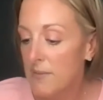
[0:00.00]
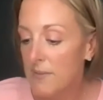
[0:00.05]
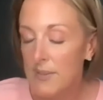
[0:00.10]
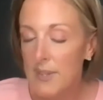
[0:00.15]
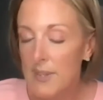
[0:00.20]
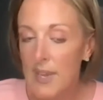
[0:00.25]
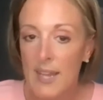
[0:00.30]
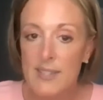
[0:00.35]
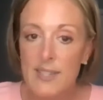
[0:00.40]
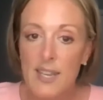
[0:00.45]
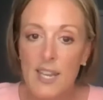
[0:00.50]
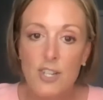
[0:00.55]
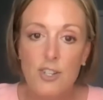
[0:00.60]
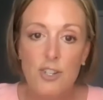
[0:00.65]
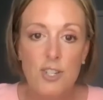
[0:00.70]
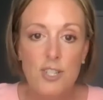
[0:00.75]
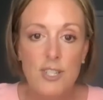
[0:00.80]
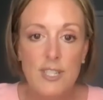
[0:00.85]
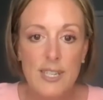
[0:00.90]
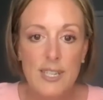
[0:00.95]
that's
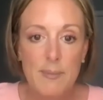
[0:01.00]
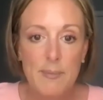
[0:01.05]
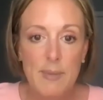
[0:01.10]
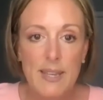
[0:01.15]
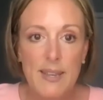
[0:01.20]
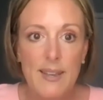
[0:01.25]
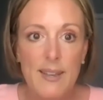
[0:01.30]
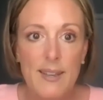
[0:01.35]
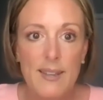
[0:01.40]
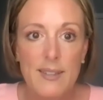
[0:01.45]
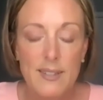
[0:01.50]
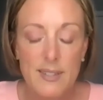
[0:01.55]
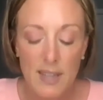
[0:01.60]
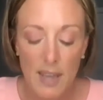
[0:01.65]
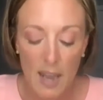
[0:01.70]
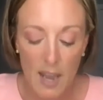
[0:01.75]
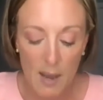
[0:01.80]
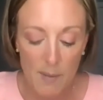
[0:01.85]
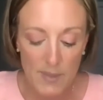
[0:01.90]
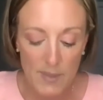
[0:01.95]
interesting because
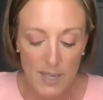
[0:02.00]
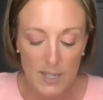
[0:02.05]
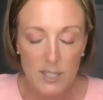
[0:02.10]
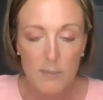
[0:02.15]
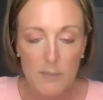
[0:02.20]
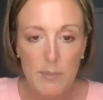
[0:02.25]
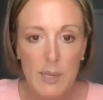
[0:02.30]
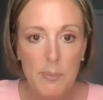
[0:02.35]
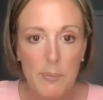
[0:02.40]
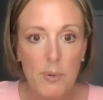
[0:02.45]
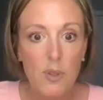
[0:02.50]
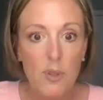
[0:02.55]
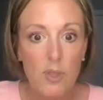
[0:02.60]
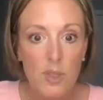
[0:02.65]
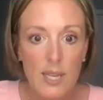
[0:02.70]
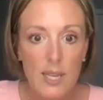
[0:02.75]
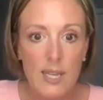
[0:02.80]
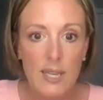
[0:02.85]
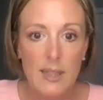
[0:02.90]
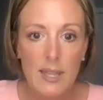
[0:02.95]
that's people
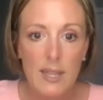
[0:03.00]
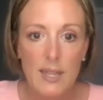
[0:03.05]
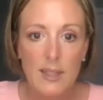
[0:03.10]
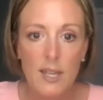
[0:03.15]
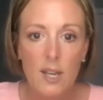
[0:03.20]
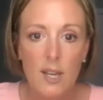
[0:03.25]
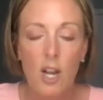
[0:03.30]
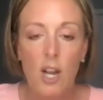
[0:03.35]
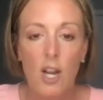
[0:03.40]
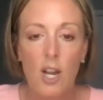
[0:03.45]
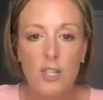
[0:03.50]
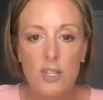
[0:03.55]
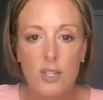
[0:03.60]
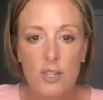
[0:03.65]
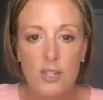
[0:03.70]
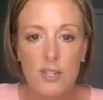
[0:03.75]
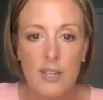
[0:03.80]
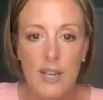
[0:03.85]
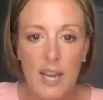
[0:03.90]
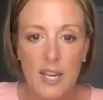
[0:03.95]
think that there are
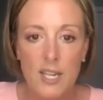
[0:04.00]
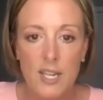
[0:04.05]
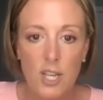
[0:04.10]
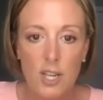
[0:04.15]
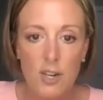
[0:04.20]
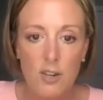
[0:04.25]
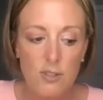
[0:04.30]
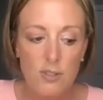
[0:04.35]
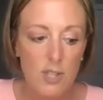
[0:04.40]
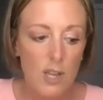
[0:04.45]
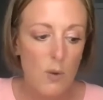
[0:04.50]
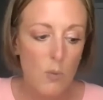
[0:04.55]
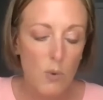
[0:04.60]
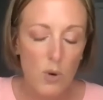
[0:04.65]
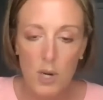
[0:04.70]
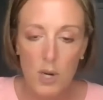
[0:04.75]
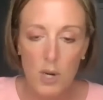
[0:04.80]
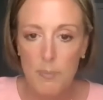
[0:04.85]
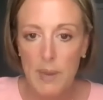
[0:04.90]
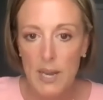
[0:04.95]
certain eyeshadows that
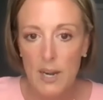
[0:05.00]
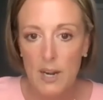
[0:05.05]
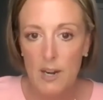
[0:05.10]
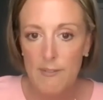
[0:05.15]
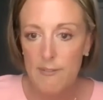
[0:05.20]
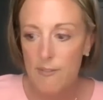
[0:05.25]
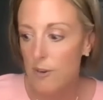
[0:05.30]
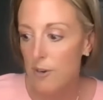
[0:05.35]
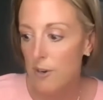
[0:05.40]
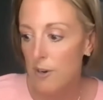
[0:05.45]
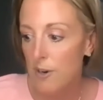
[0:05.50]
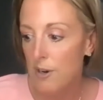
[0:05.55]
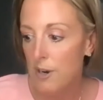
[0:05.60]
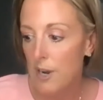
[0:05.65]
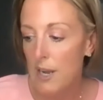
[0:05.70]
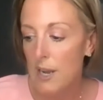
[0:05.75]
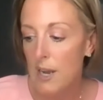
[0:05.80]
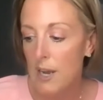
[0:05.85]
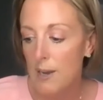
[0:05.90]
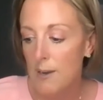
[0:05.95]
work better for
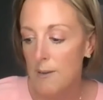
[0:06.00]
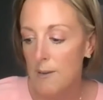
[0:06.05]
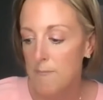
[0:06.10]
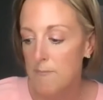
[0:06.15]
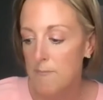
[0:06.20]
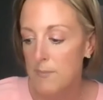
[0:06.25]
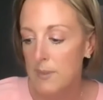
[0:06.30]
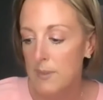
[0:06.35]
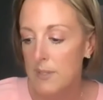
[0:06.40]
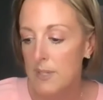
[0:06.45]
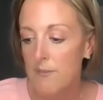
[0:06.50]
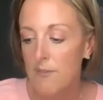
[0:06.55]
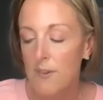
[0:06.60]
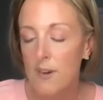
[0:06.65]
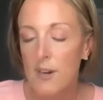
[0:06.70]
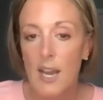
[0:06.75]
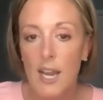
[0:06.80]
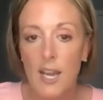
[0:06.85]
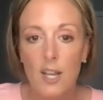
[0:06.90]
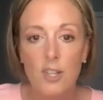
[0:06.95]

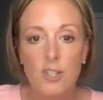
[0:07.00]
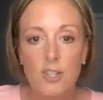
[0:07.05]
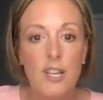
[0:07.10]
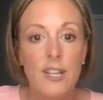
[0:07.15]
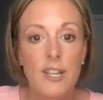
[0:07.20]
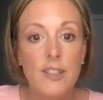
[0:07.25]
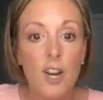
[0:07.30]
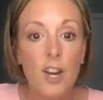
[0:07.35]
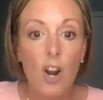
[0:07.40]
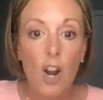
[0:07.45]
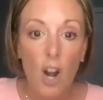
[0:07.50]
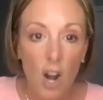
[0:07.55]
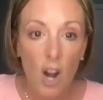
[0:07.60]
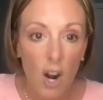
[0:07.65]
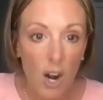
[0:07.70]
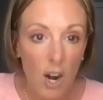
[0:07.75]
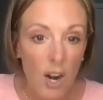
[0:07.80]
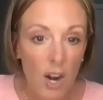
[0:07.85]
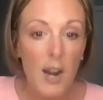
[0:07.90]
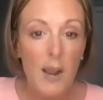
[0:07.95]
different eye colors. And there
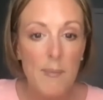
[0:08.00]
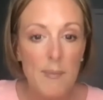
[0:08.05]
are, I